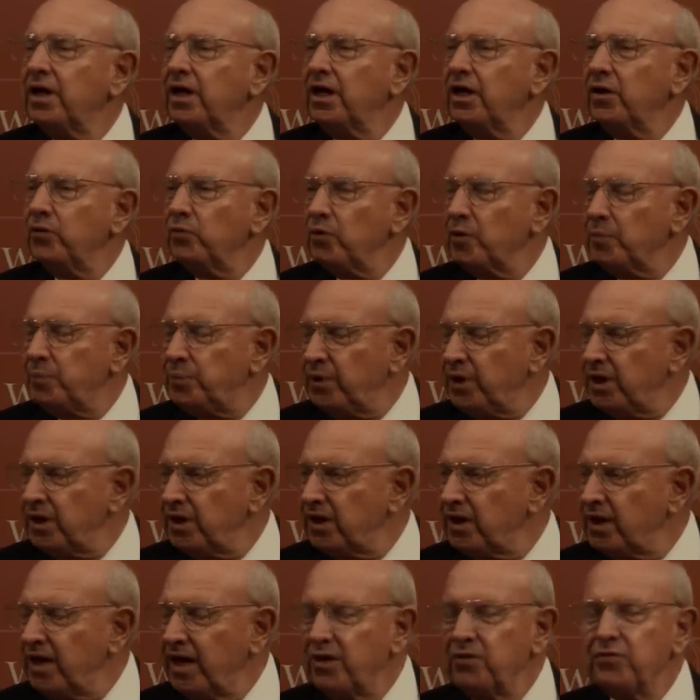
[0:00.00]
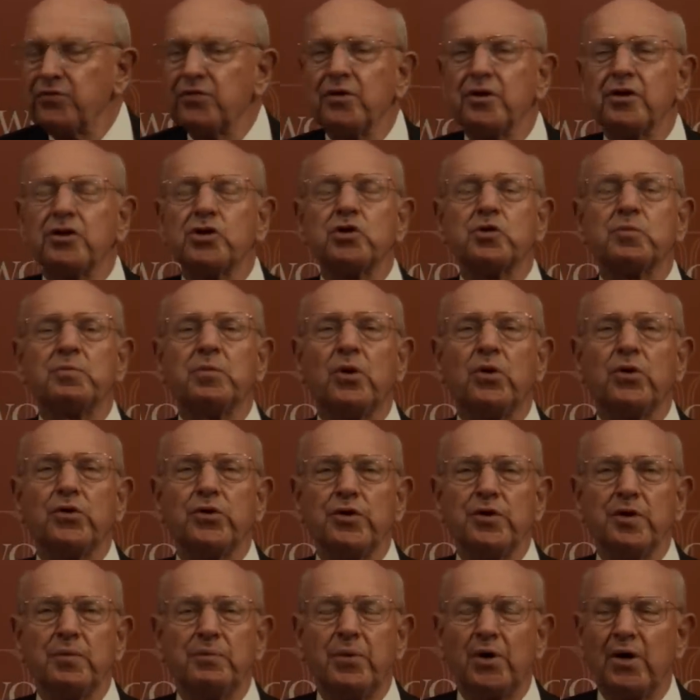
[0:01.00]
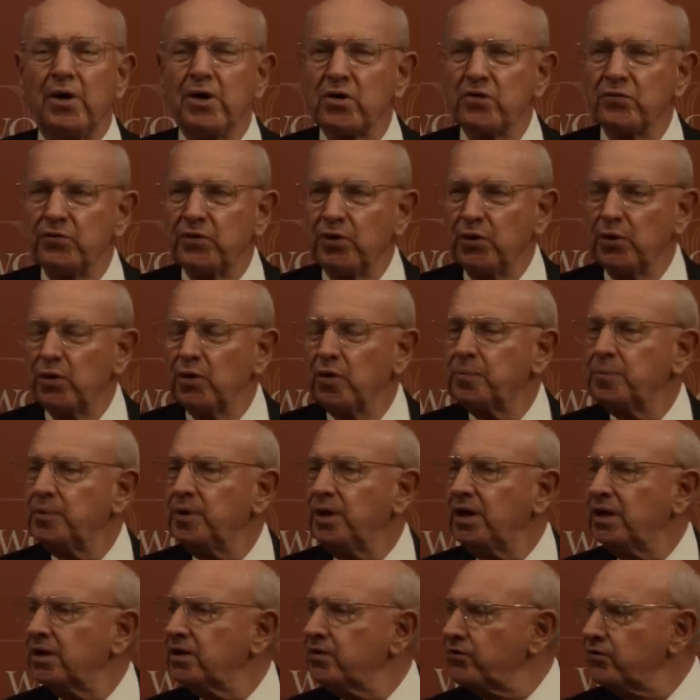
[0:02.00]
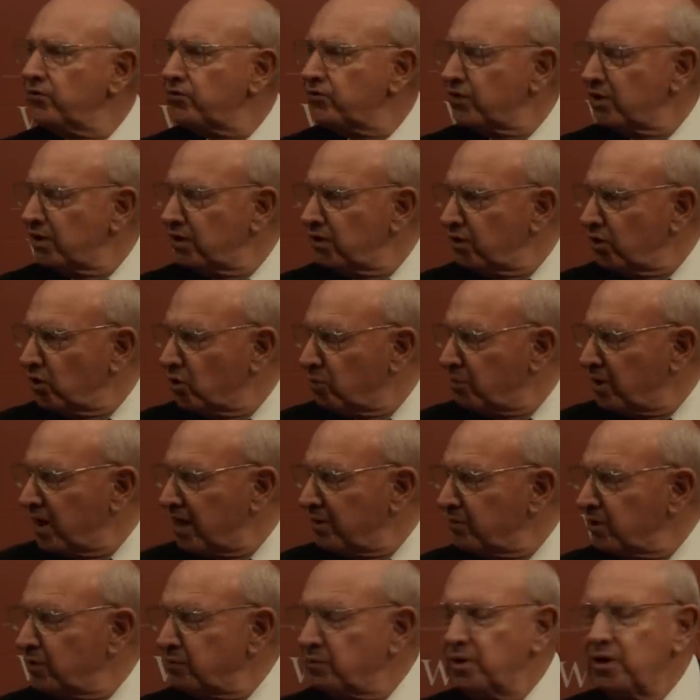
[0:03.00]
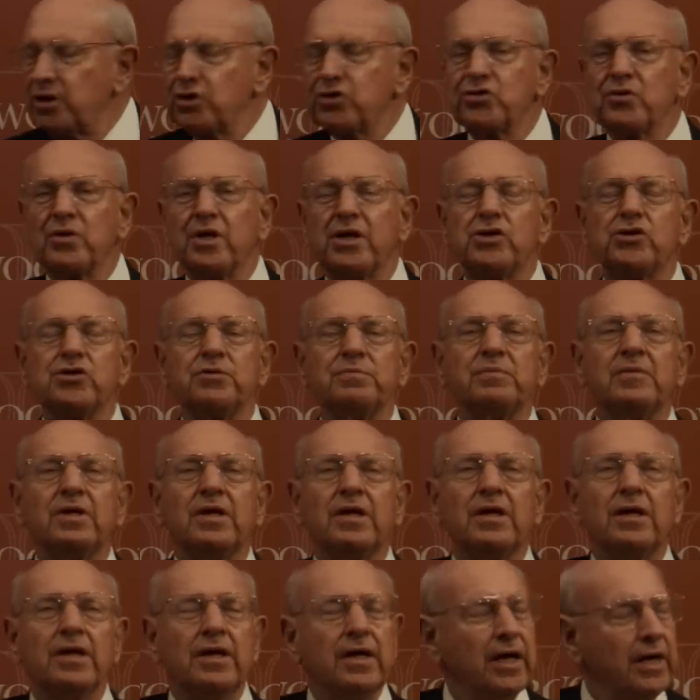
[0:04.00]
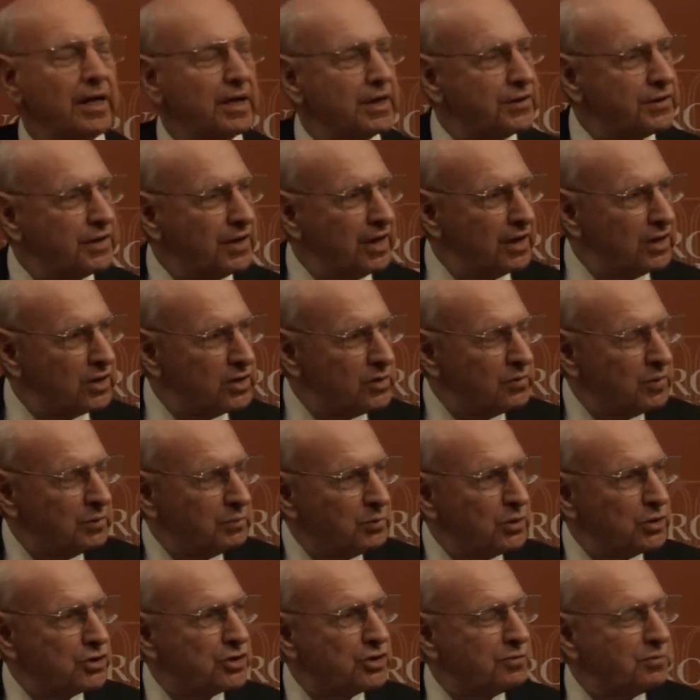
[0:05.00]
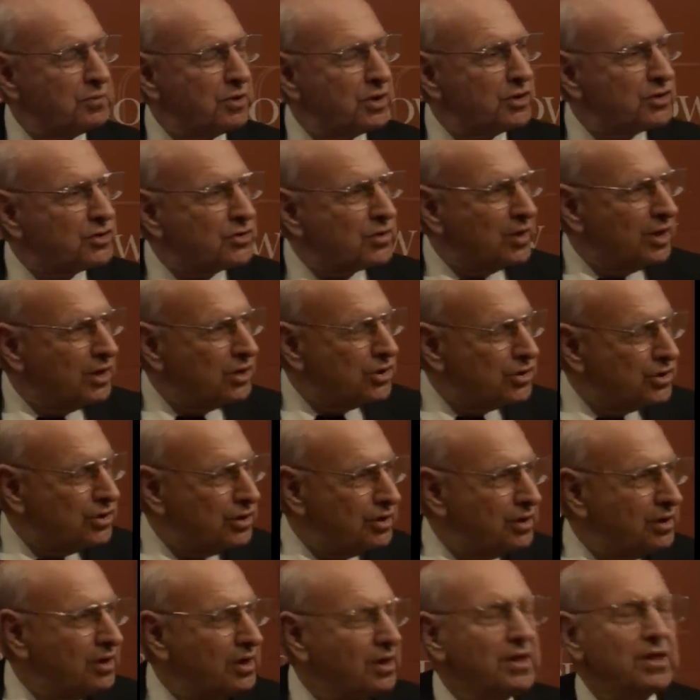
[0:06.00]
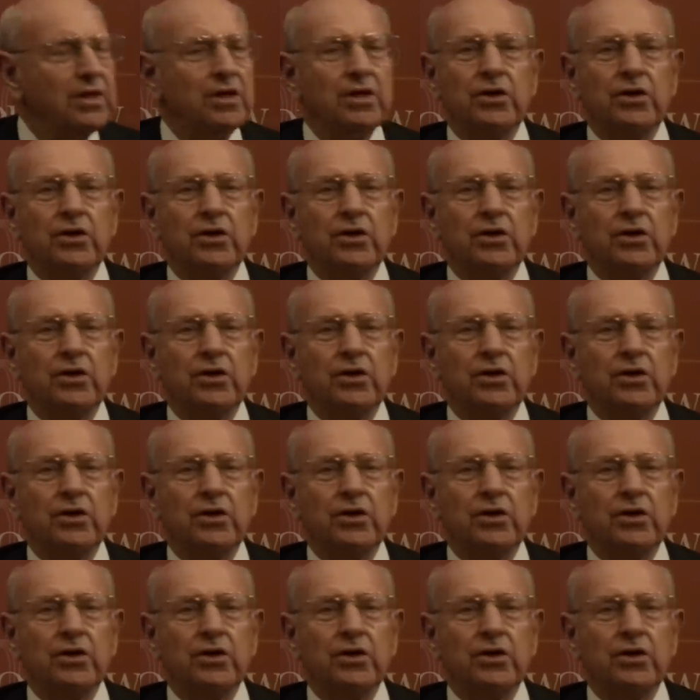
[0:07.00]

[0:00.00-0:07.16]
in repeated efforts, both on the part of the Europeans and in the Obama administration, and at the end of the Bush administration,